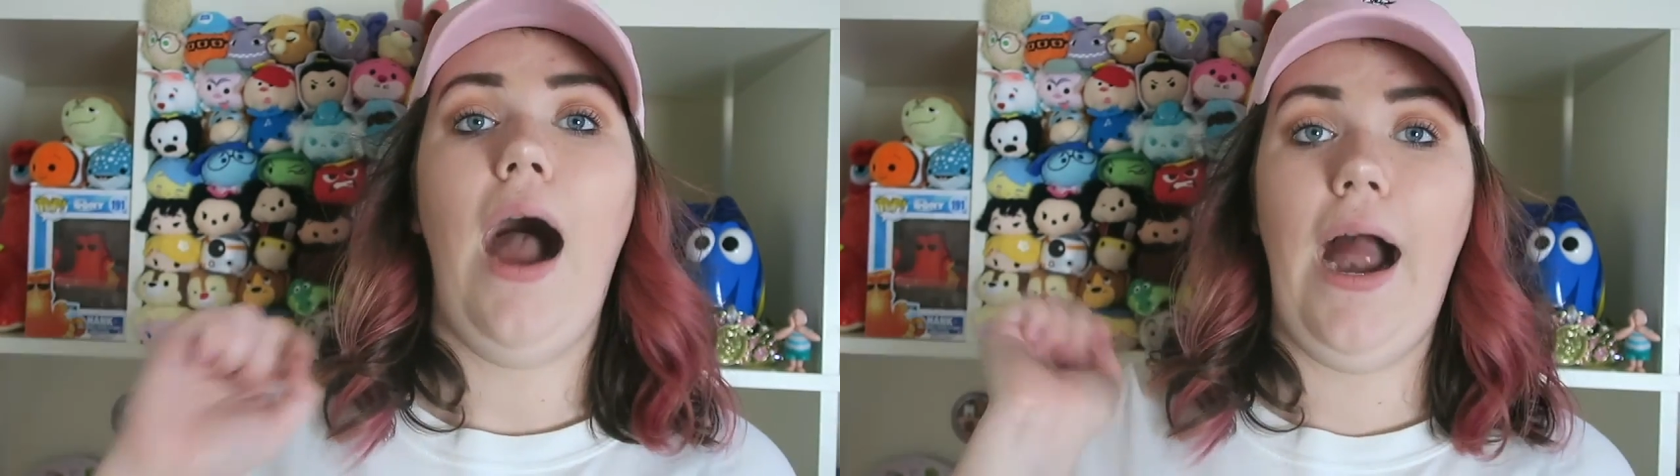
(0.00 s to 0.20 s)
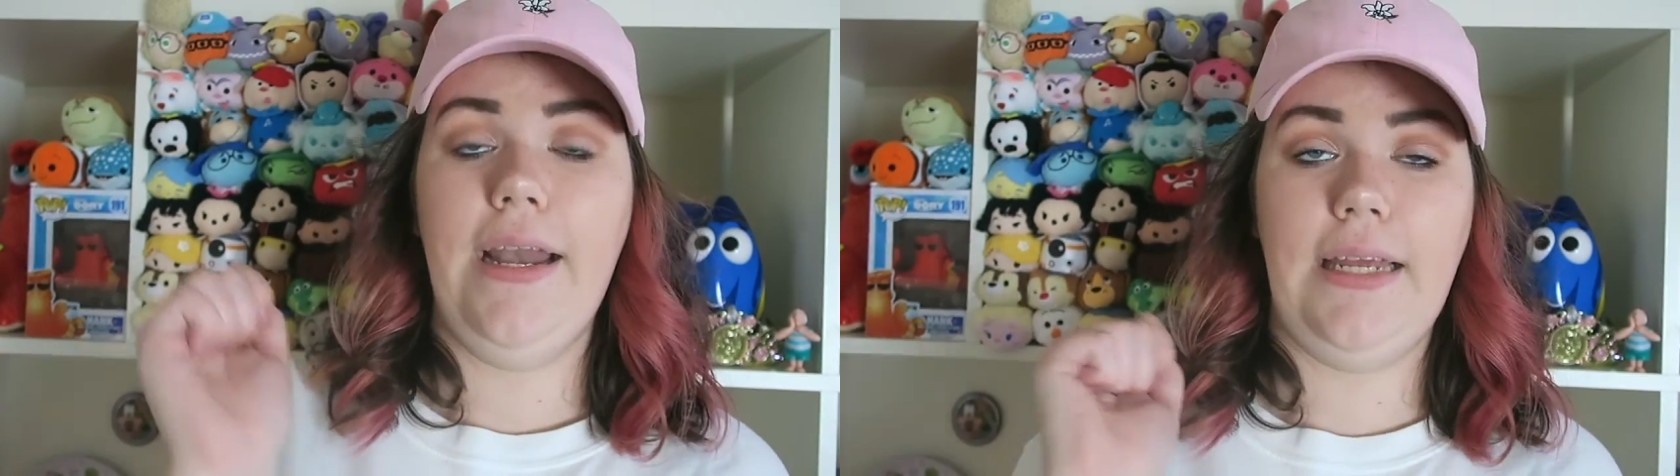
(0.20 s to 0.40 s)

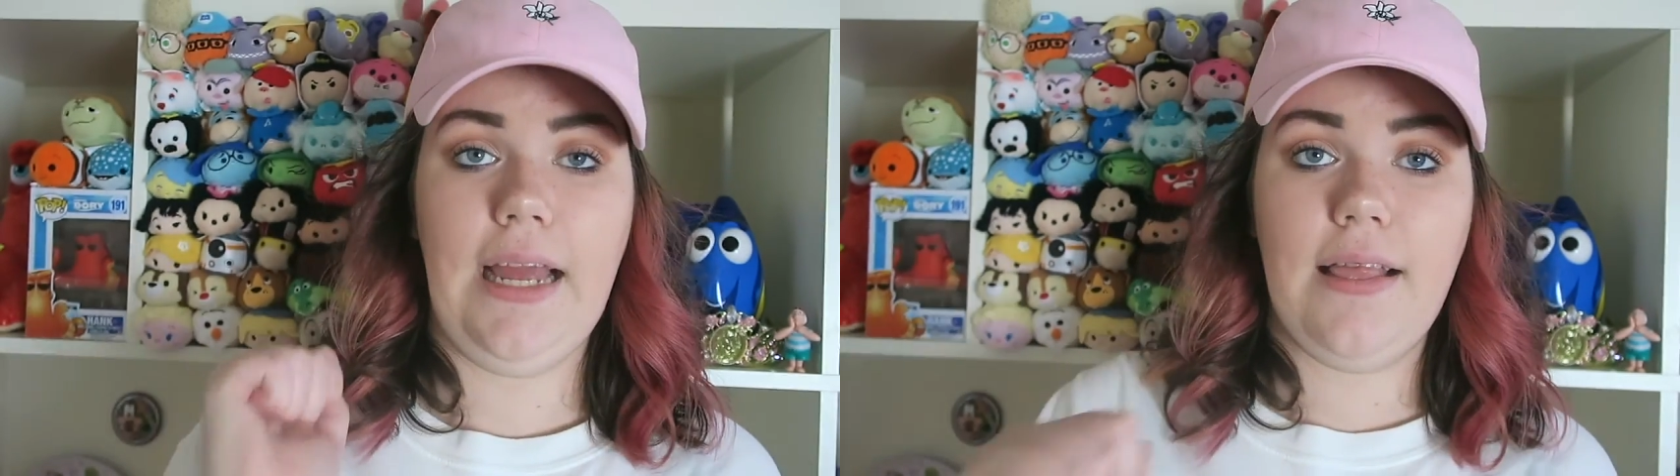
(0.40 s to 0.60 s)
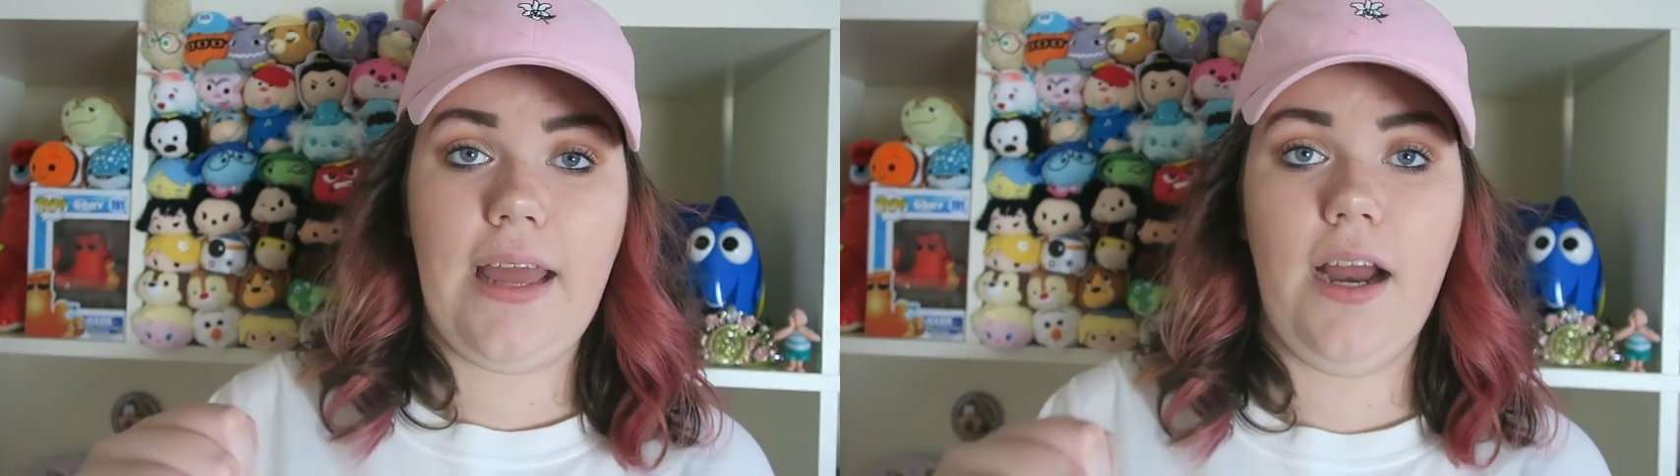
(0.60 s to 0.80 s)
I'd
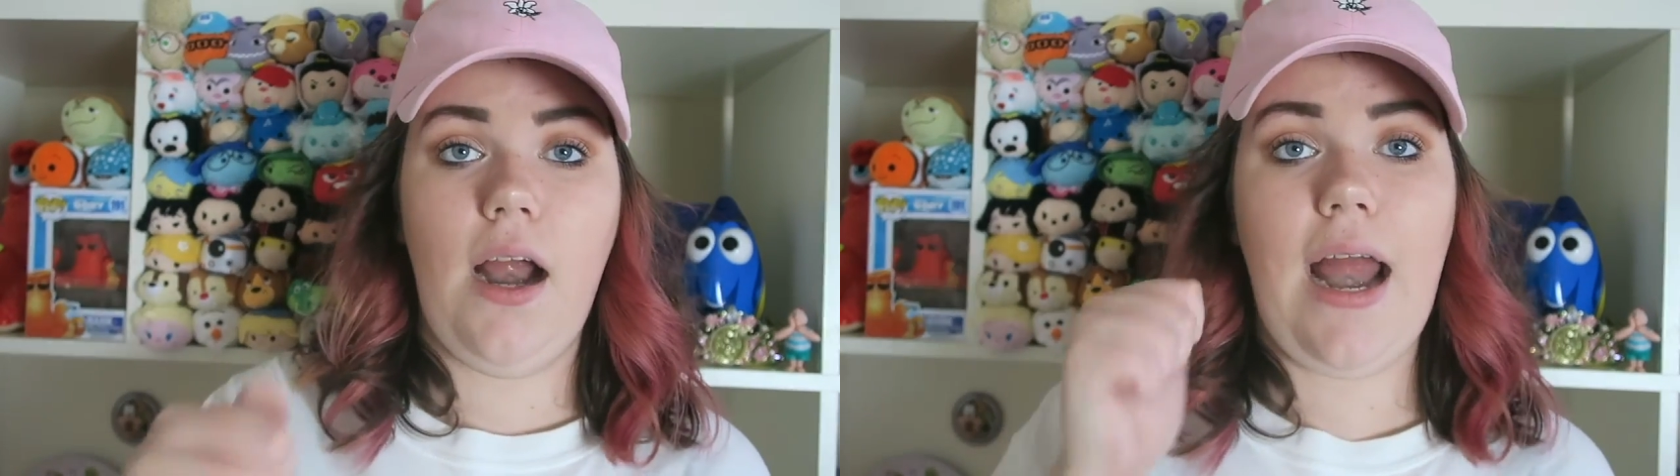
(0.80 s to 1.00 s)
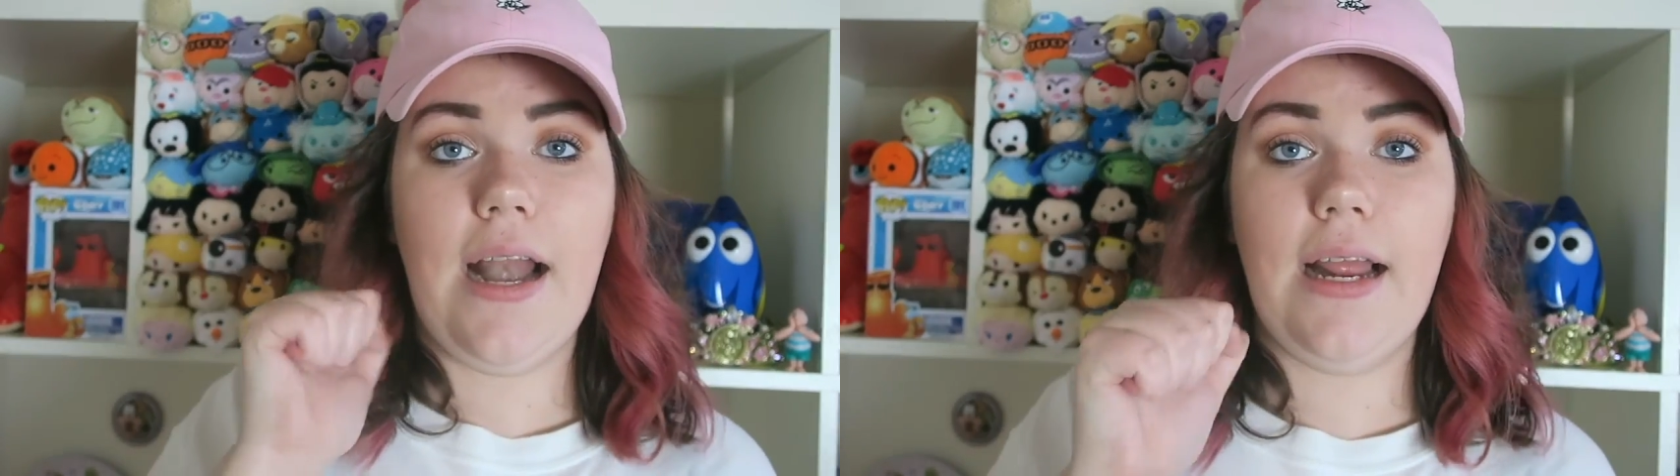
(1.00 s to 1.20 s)
get
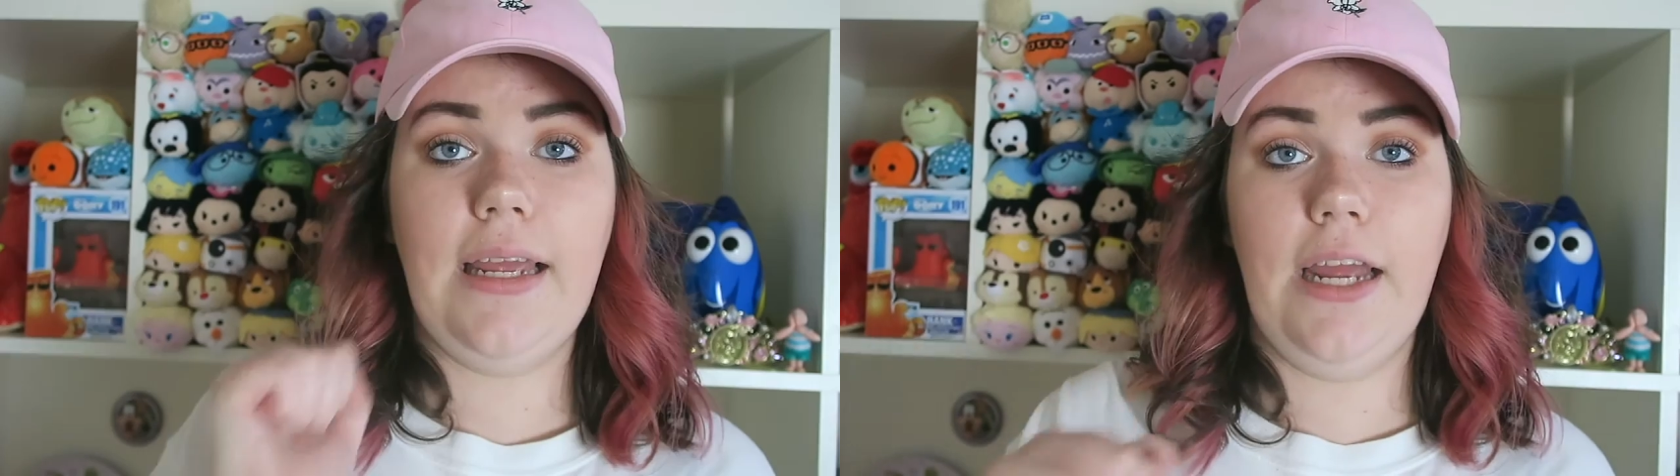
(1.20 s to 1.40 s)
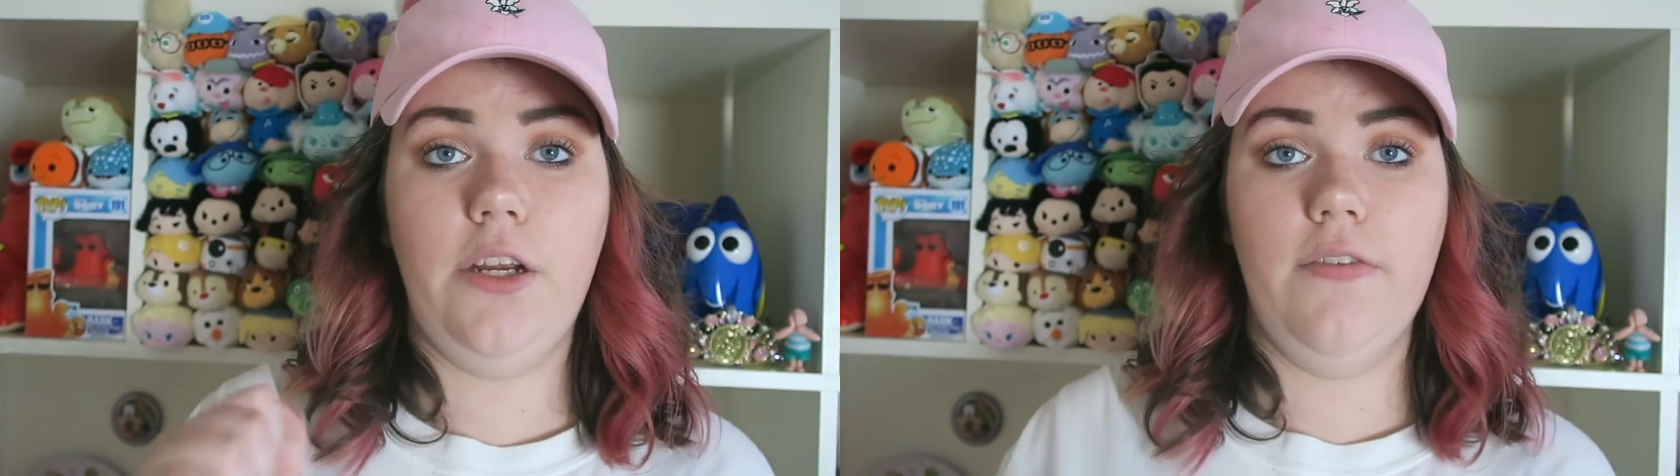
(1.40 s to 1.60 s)
there
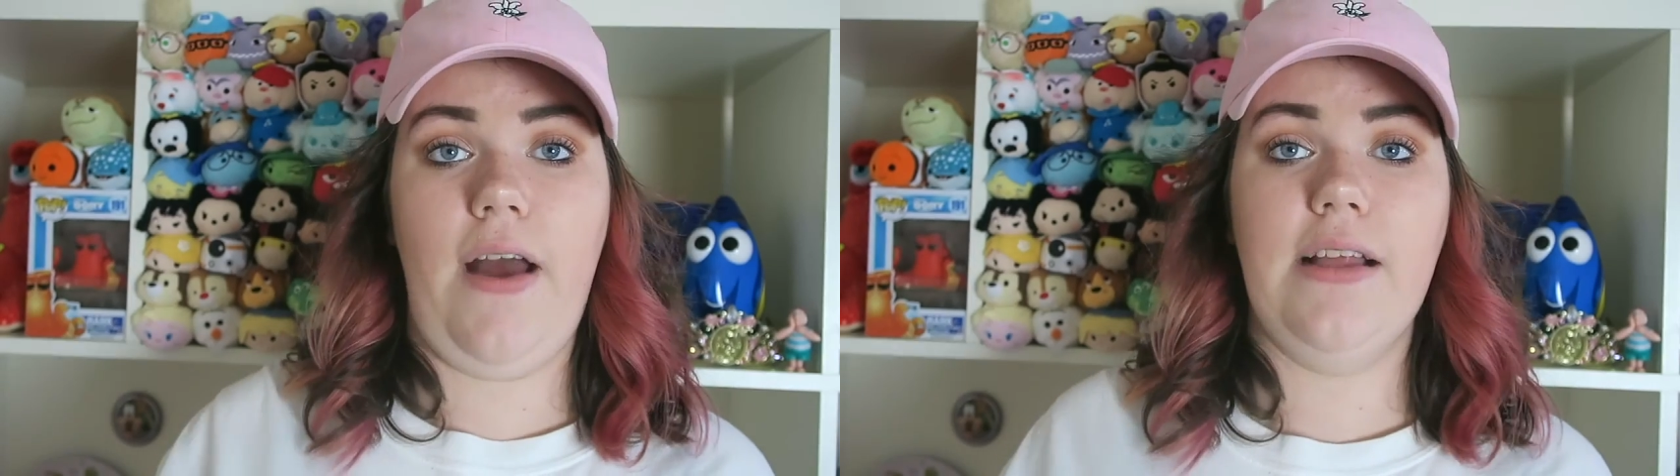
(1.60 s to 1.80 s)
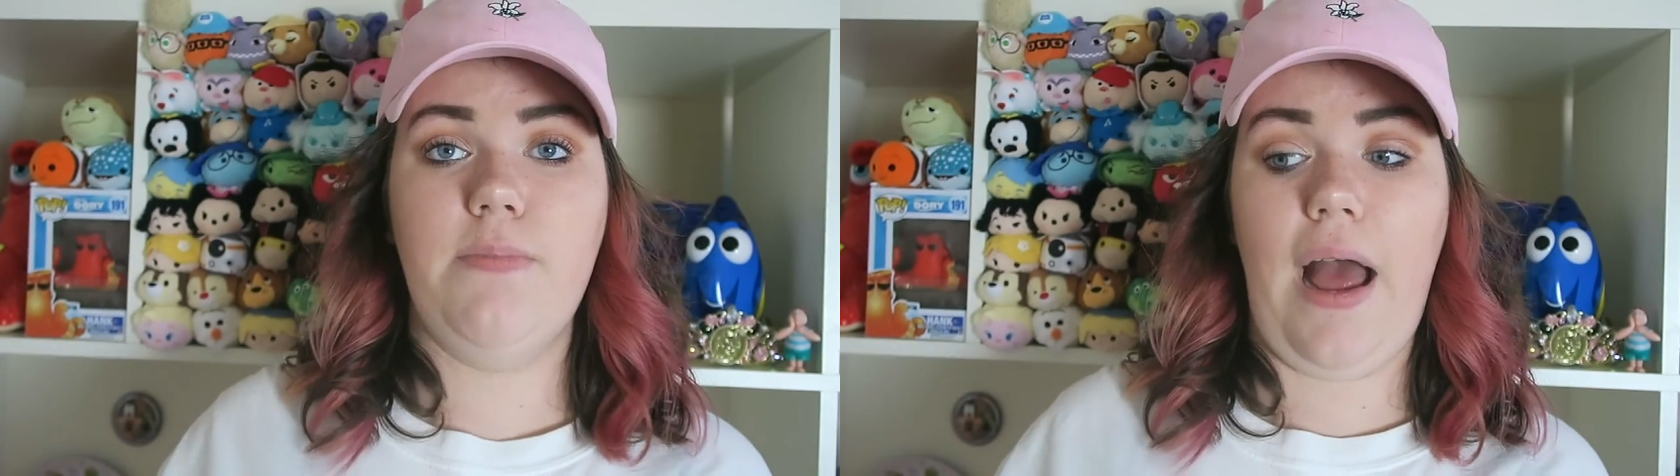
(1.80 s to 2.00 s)
and get your
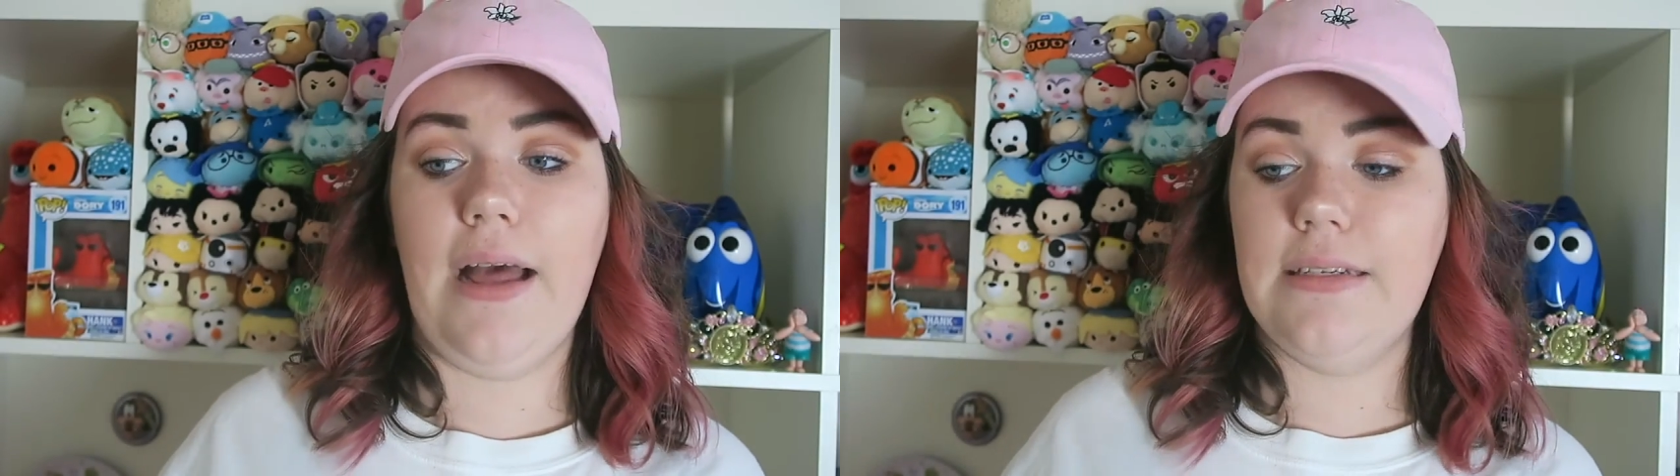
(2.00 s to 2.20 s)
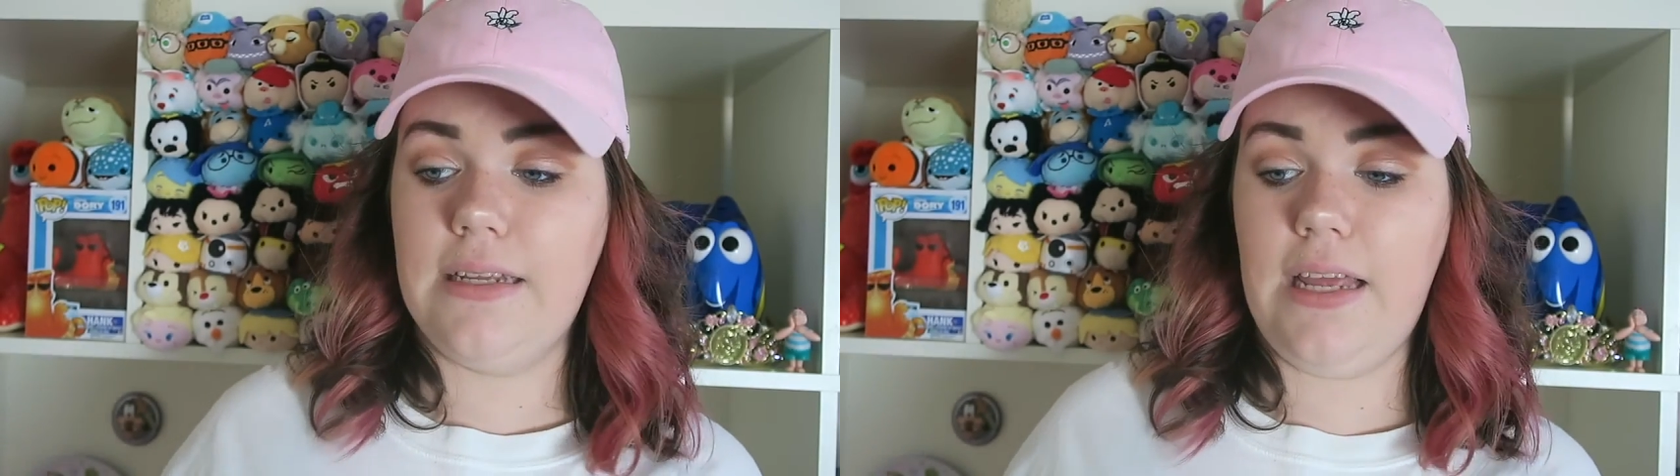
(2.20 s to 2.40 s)
fast pass.